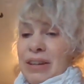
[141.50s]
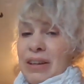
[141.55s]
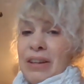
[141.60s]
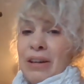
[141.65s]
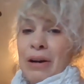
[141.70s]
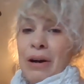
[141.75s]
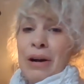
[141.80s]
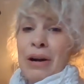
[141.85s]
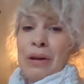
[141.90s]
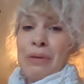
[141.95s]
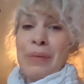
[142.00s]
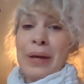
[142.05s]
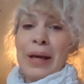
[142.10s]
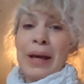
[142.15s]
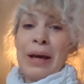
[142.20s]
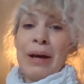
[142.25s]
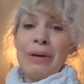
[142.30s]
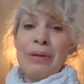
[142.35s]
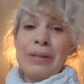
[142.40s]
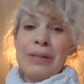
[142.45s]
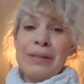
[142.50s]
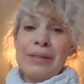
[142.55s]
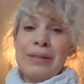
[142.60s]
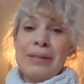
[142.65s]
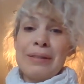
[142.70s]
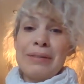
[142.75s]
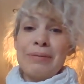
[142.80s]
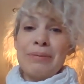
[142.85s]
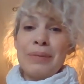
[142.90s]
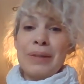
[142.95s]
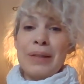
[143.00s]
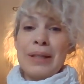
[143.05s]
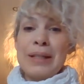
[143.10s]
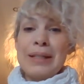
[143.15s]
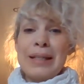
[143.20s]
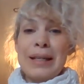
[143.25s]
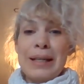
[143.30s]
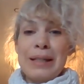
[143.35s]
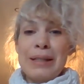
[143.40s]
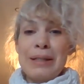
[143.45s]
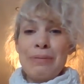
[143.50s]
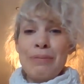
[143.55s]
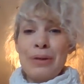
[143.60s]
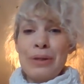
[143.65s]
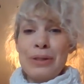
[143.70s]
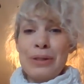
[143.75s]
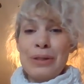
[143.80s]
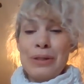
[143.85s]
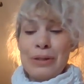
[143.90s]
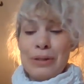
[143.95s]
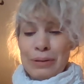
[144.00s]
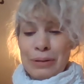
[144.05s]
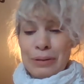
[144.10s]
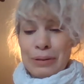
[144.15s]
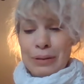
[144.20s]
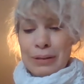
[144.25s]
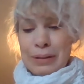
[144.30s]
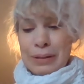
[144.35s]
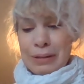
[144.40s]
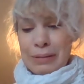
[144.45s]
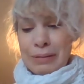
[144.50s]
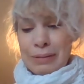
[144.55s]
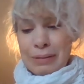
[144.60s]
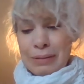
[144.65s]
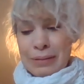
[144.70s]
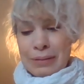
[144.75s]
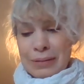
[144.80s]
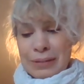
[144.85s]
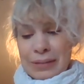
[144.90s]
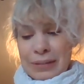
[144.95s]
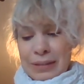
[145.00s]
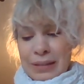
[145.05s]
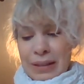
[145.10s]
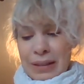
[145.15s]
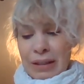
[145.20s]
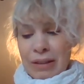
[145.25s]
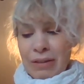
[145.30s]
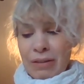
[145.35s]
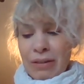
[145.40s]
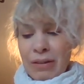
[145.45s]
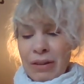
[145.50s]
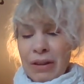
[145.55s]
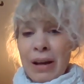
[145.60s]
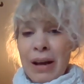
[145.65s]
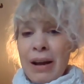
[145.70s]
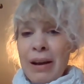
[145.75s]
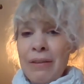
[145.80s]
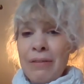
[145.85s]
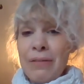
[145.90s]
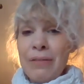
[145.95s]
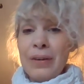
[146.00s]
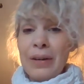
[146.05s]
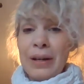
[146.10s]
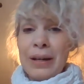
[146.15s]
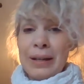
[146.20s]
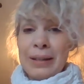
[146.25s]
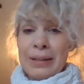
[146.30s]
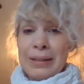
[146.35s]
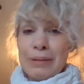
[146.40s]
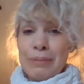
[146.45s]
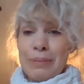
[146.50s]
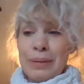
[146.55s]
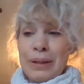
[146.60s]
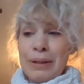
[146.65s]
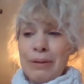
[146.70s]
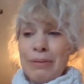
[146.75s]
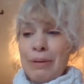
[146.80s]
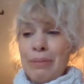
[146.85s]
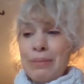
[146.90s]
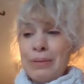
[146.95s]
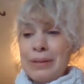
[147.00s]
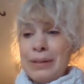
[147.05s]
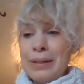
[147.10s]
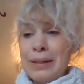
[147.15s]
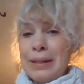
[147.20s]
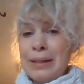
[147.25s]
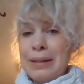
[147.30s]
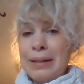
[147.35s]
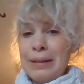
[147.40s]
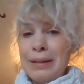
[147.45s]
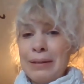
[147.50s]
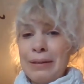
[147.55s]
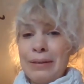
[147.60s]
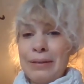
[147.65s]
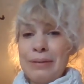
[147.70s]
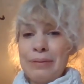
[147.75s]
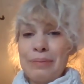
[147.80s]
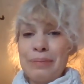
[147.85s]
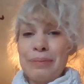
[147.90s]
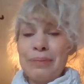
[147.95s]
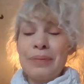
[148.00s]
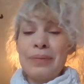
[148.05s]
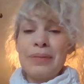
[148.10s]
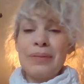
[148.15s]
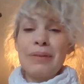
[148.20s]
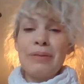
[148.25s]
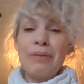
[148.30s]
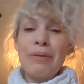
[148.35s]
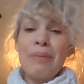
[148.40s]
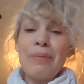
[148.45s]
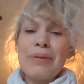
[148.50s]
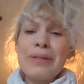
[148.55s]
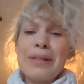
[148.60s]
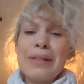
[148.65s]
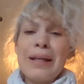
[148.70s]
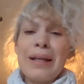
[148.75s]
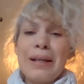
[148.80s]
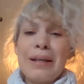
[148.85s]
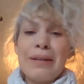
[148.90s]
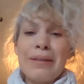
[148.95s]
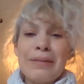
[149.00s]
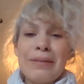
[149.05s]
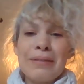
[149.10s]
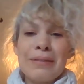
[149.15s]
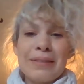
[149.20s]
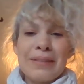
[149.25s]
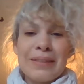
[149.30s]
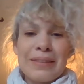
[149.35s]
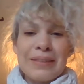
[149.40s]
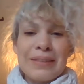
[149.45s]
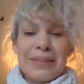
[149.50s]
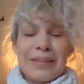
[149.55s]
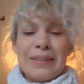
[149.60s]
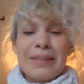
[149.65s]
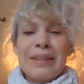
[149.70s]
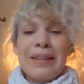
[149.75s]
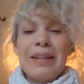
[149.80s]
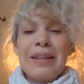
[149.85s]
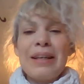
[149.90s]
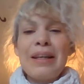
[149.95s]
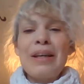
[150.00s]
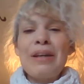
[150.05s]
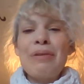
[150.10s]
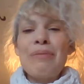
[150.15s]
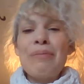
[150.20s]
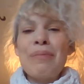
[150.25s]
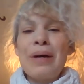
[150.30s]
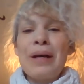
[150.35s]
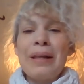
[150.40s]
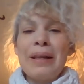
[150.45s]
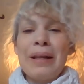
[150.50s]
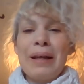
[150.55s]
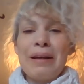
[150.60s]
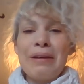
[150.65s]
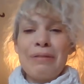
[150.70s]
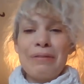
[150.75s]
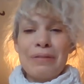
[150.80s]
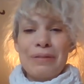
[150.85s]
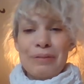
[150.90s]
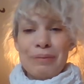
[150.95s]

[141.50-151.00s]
The art in my house contains multitudes. There are a lot of artists being represented here. Represented in my life.